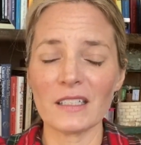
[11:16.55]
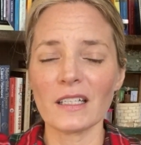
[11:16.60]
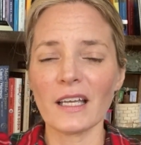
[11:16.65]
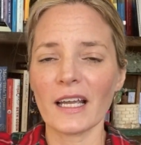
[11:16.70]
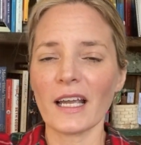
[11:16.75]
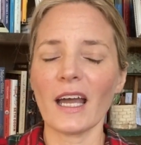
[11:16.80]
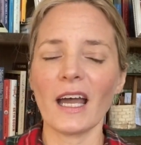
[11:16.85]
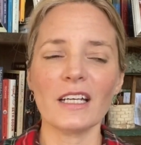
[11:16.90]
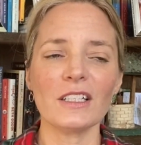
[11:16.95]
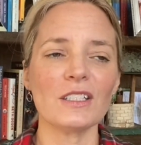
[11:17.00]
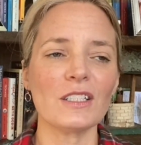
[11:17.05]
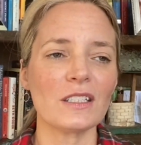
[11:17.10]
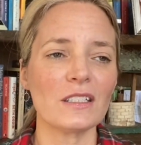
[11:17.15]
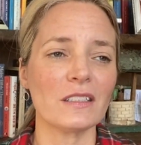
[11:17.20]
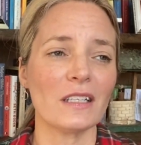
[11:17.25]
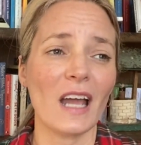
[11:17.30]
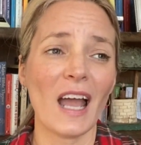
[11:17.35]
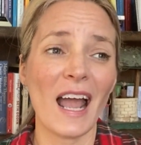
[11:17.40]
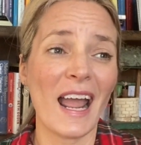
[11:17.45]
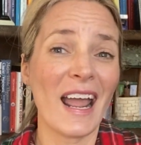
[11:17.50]
Like
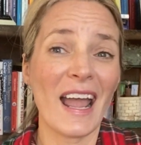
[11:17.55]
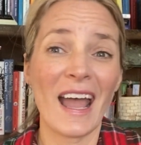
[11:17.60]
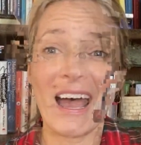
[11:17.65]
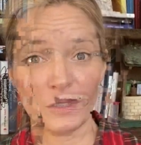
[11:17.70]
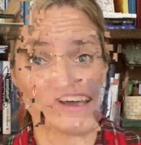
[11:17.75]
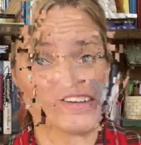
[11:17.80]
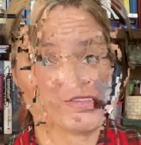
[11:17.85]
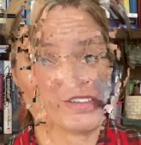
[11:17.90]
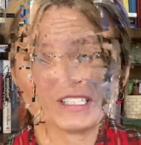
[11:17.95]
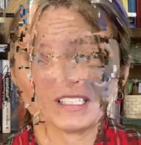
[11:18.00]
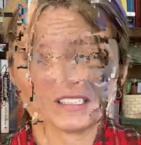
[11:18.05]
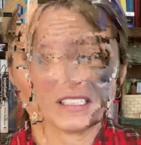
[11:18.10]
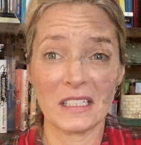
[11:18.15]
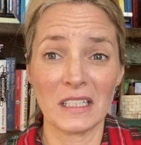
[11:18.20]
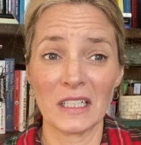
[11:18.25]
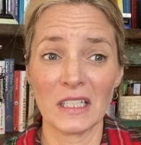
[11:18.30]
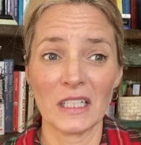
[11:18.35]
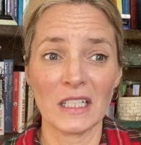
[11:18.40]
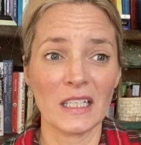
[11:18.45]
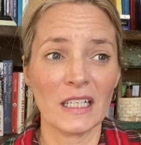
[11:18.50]
I
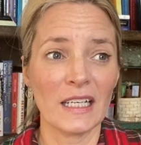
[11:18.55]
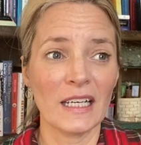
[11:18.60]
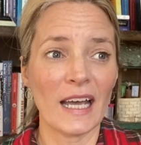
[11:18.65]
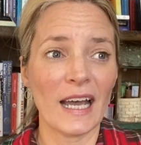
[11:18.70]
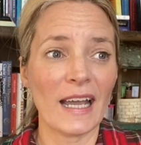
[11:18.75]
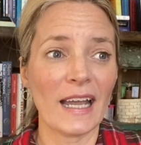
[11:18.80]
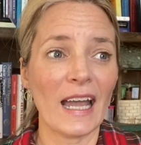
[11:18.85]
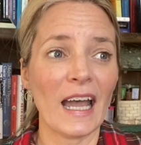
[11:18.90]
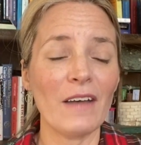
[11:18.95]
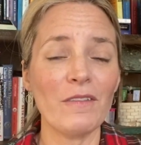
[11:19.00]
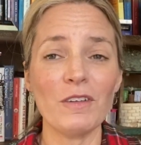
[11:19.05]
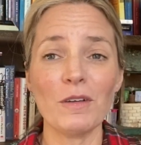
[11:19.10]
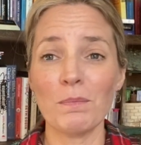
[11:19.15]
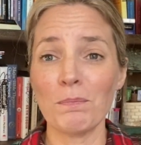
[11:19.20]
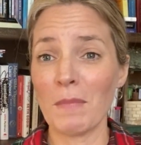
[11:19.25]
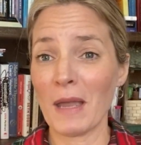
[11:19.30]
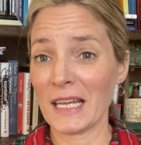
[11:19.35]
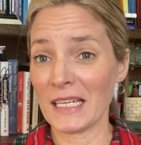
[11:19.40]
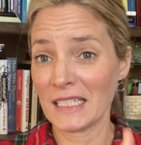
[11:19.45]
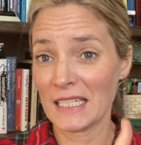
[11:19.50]
haven't
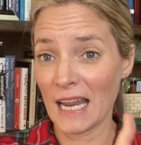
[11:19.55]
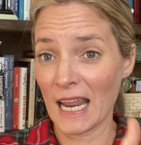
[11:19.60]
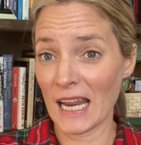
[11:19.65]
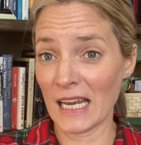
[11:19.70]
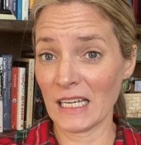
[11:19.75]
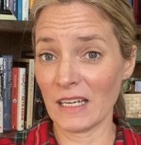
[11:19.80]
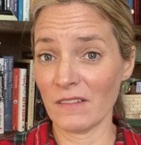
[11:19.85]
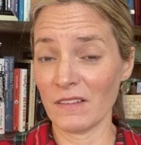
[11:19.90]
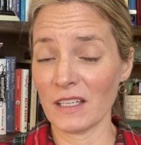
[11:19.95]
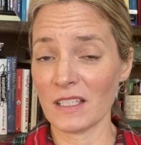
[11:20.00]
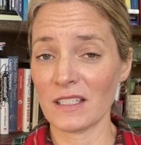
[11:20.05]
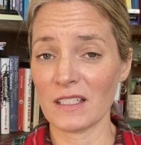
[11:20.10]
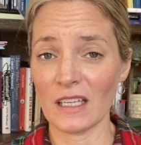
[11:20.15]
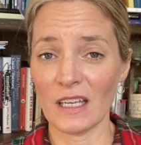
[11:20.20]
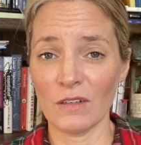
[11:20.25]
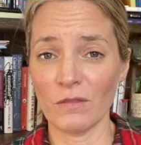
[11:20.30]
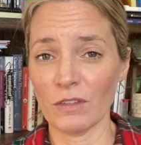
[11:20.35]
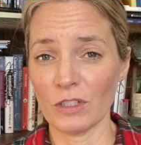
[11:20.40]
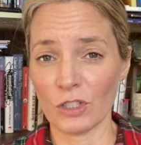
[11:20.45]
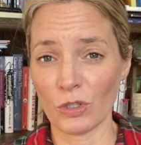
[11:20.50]
maintained this
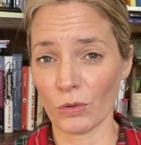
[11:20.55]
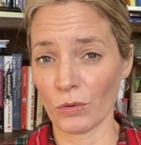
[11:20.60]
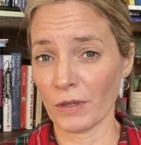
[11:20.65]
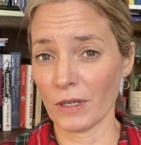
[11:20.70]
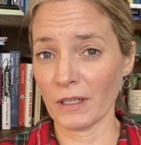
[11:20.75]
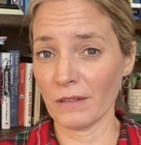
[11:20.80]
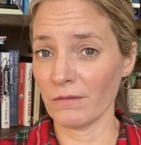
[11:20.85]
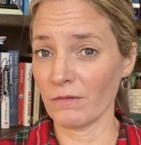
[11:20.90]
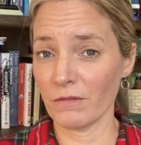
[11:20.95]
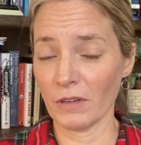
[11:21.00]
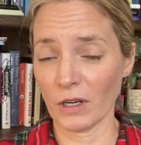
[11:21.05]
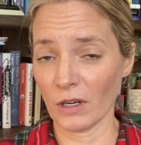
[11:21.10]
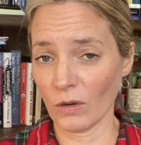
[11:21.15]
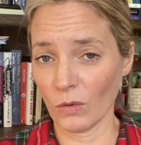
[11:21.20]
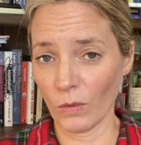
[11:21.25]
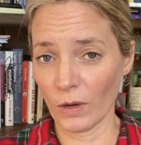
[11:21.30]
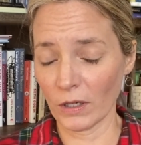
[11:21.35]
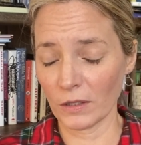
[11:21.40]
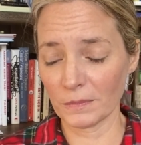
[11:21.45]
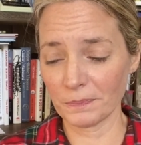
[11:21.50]
inventory very
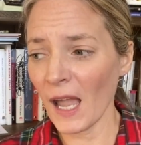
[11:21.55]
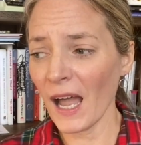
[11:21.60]
well.